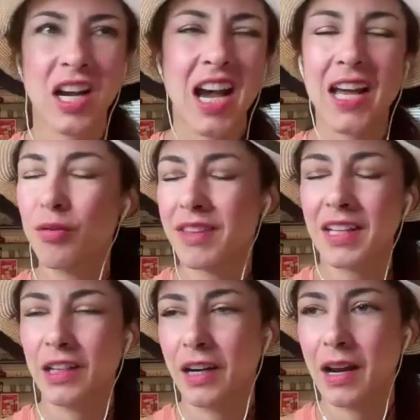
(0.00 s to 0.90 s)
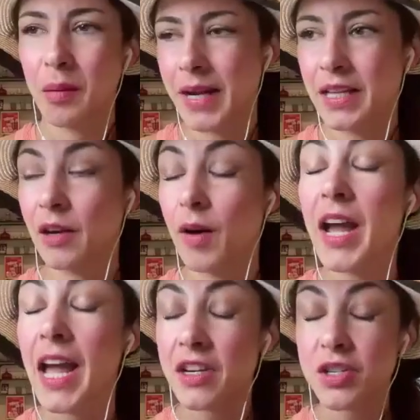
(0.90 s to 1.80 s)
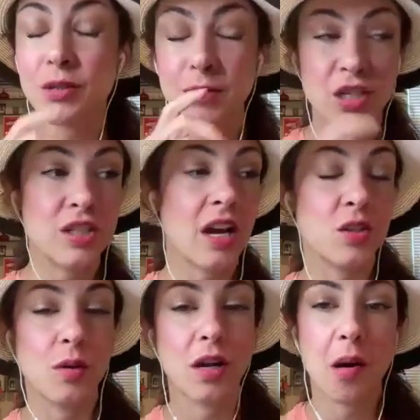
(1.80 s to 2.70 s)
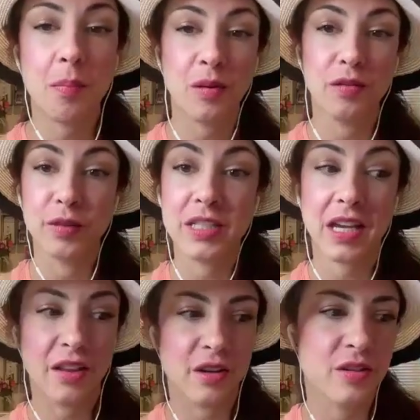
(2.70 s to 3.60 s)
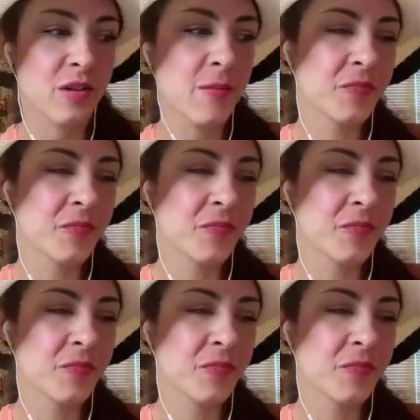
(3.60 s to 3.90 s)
I don't think they're going to bite though. I actually reached out to a couple of retailers,